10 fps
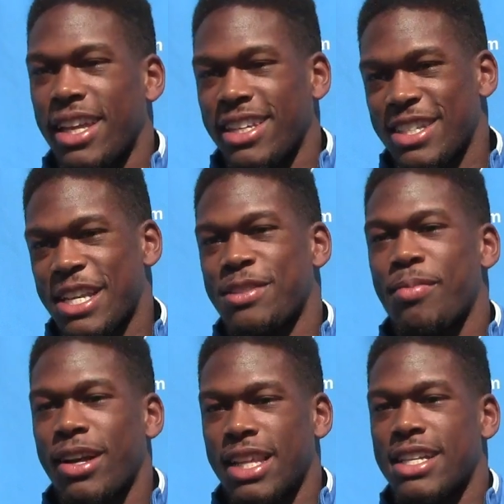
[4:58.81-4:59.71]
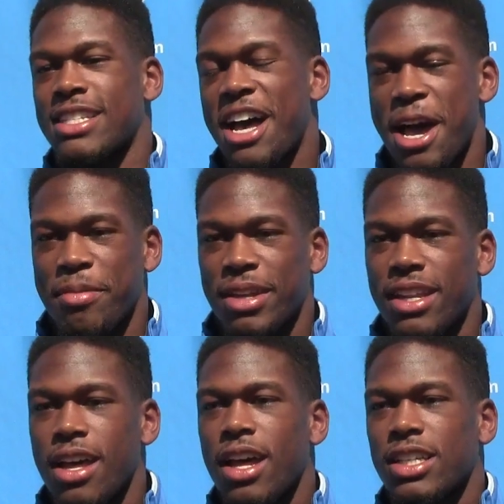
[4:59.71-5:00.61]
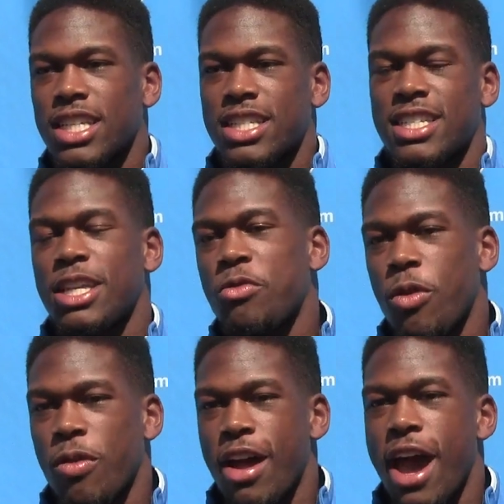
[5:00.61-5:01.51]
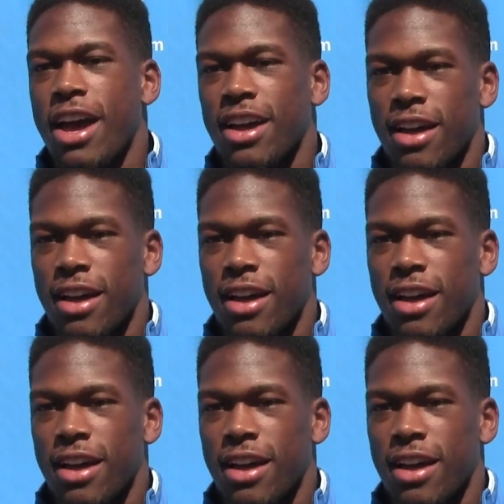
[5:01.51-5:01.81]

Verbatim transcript: It's, it's about that time, and sure. just to see where we're at.